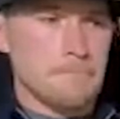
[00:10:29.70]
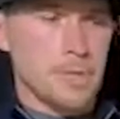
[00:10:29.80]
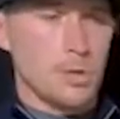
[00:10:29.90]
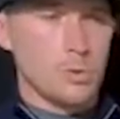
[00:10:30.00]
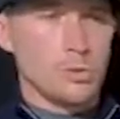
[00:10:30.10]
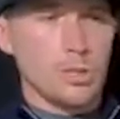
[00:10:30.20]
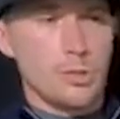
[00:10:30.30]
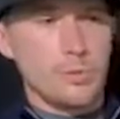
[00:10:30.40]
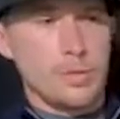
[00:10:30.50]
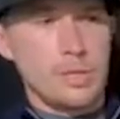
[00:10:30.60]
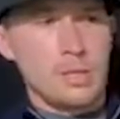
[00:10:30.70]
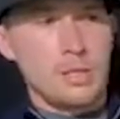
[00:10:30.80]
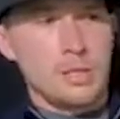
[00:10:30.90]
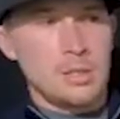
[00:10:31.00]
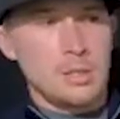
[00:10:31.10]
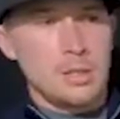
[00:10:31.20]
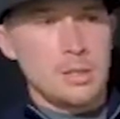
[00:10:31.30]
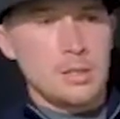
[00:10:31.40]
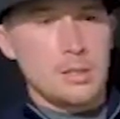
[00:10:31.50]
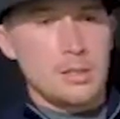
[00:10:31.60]
Also the
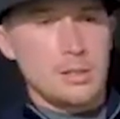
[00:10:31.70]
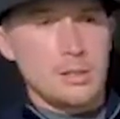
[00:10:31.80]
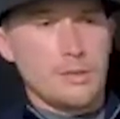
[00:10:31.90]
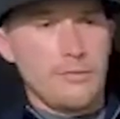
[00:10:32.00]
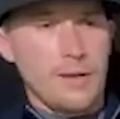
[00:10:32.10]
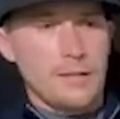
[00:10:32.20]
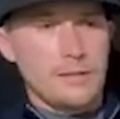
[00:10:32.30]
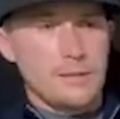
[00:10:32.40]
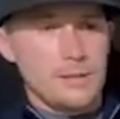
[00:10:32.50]
fact